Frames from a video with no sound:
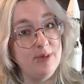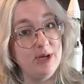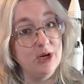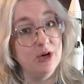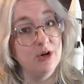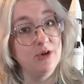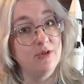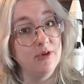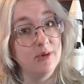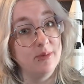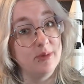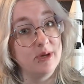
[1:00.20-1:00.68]
to be
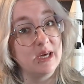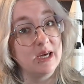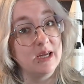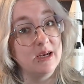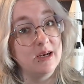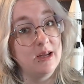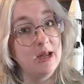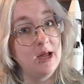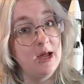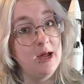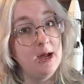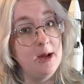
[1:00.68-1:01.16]
heard from
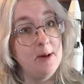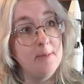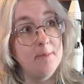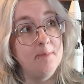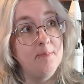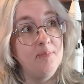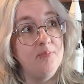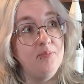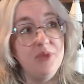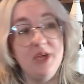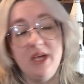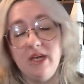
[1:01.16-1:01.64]
again.
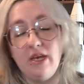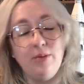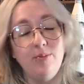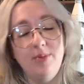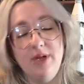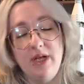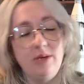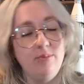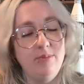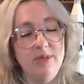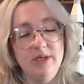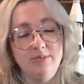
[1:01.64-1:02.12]
And he
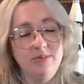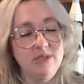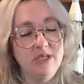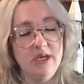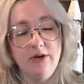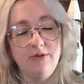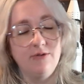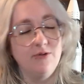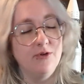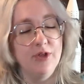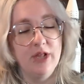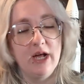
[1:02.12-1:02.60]
blamed
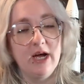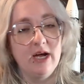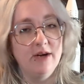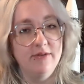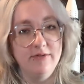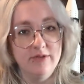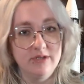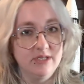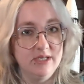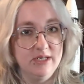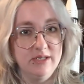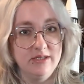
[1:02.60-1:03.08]
himself for that
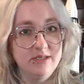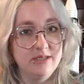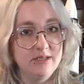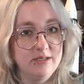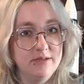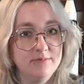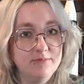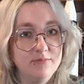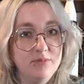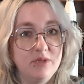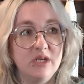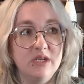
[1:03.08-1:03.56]
ever
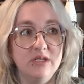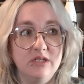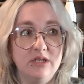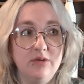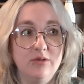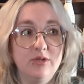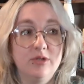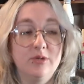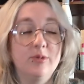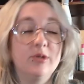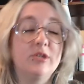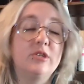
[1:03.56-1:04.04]
since, because he
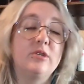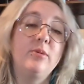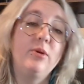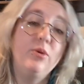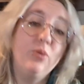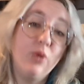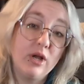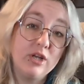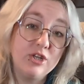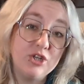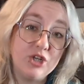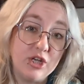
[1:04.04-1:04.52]
was supposed to be
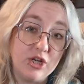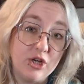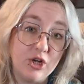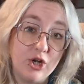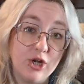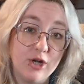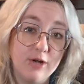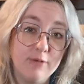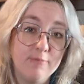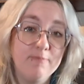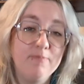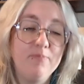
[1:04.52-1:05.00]
watching
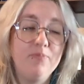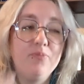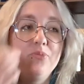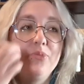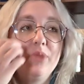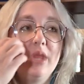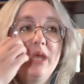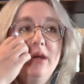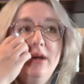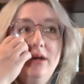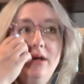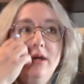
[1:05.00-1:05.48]
her.
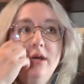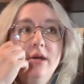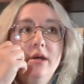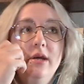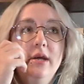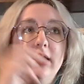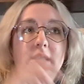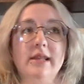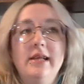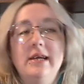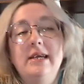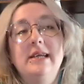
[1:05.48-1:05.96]

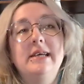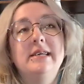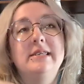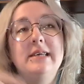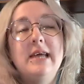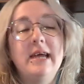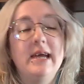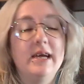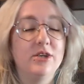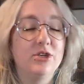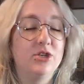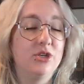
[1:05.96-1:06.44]
And then his
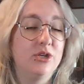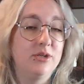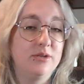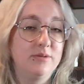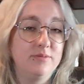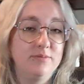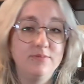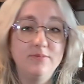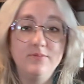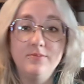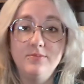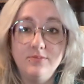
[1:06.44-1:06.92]
aunt,
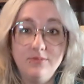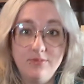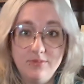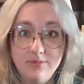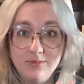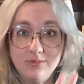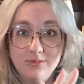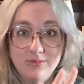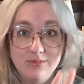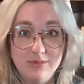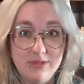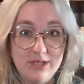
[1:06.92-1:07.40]

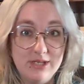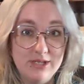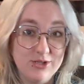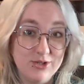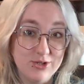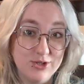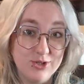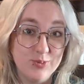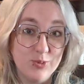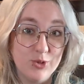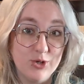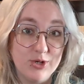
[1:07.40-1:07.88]
these
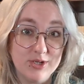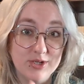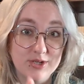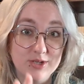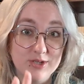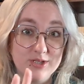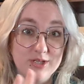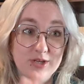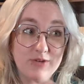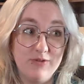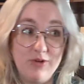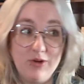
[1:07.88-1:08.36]
are
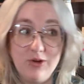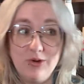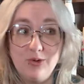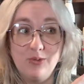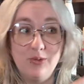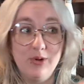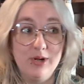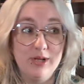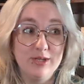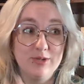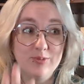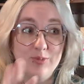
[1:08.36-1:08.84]
spoilers. If you don't
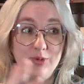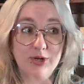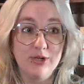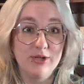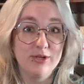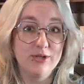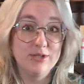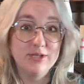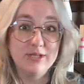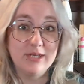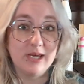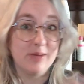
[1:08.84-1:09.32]
want
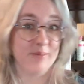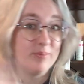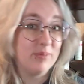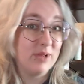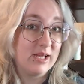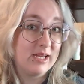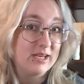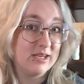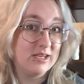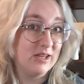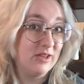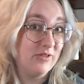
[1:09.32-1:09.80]
spoilers, skip
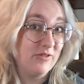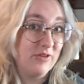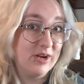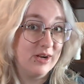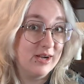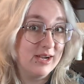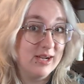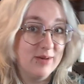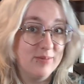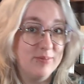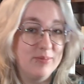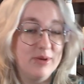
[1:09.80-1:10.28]
like to the
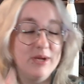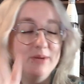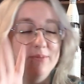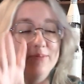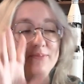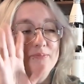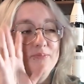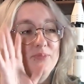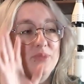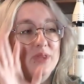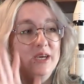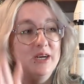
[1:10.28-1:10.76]
very end, but
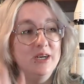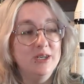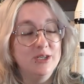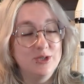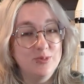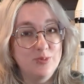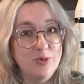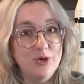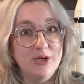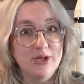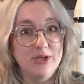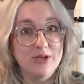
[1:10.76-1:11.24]

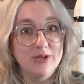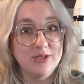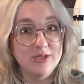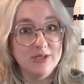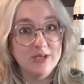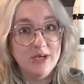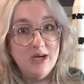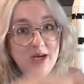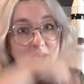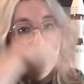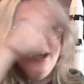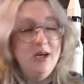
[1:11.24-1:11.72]

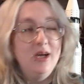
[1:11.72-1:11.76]
spoilers.